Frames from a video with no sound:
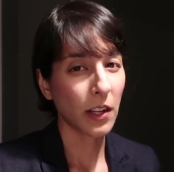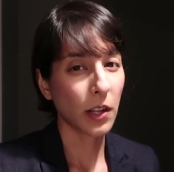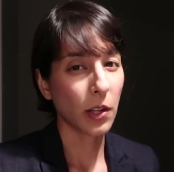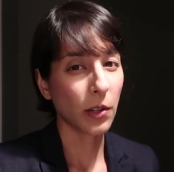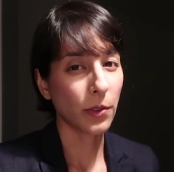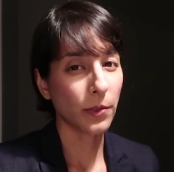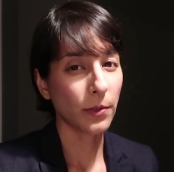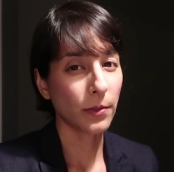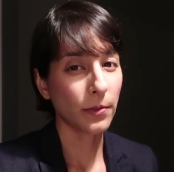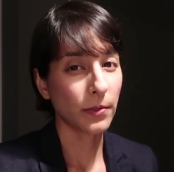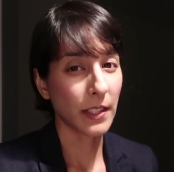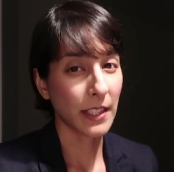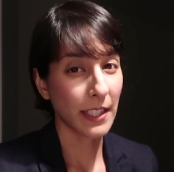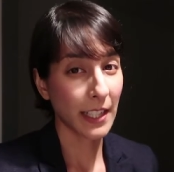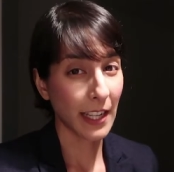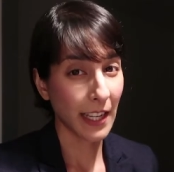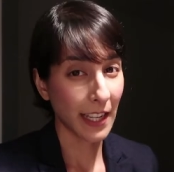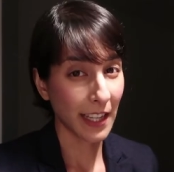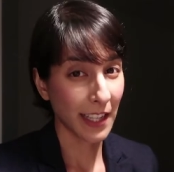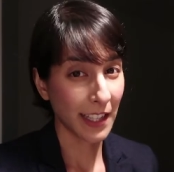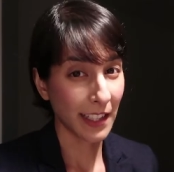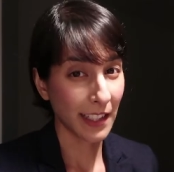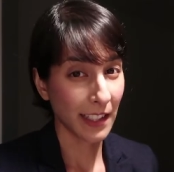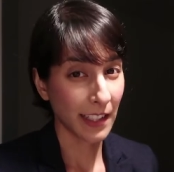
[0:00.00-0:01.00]
of
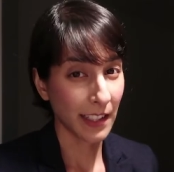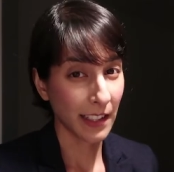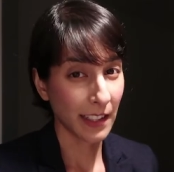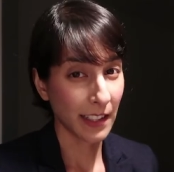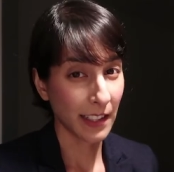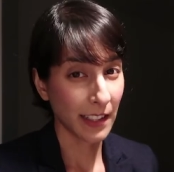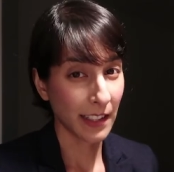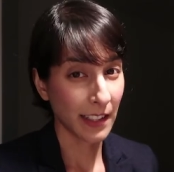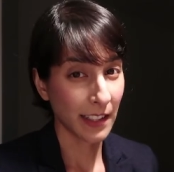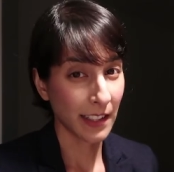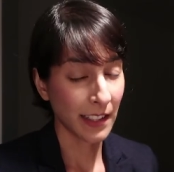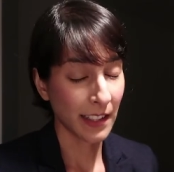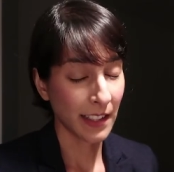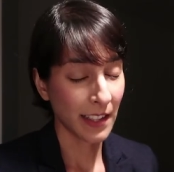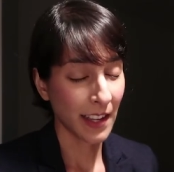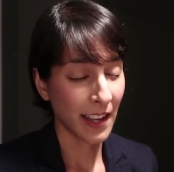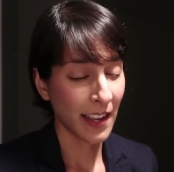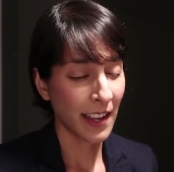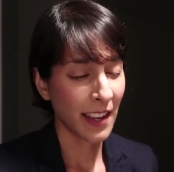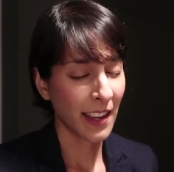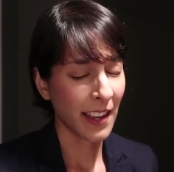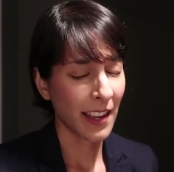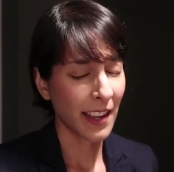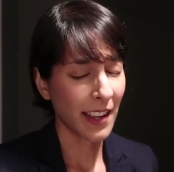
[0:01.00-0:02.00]
day.
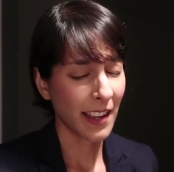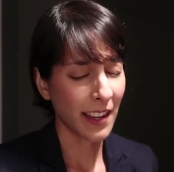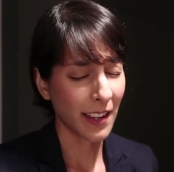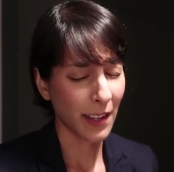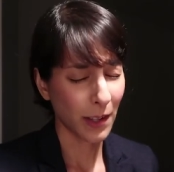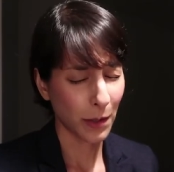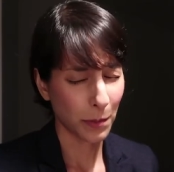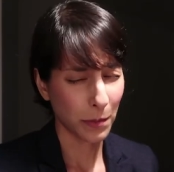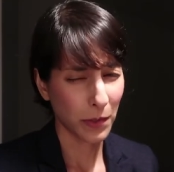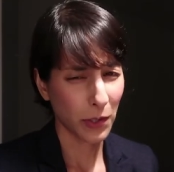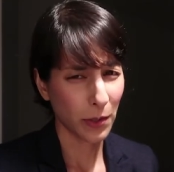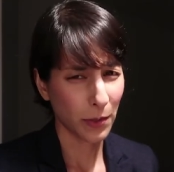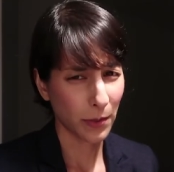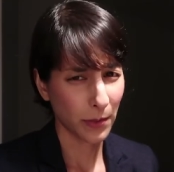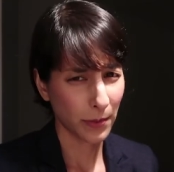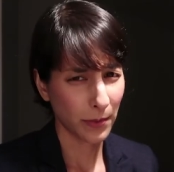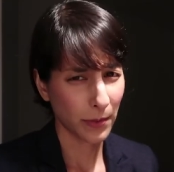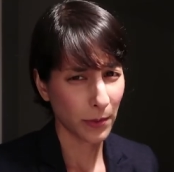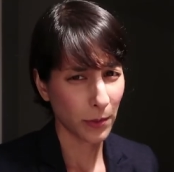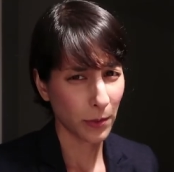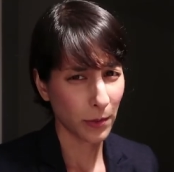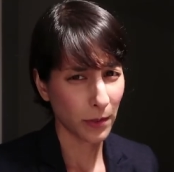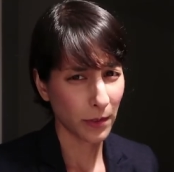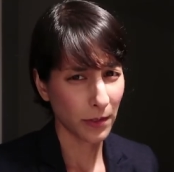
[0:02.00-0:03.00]
How
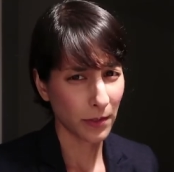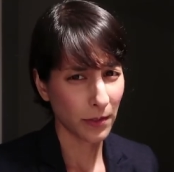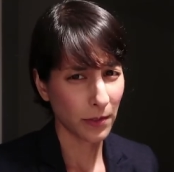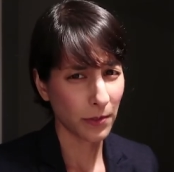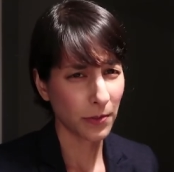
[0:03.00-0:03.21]
beautiful.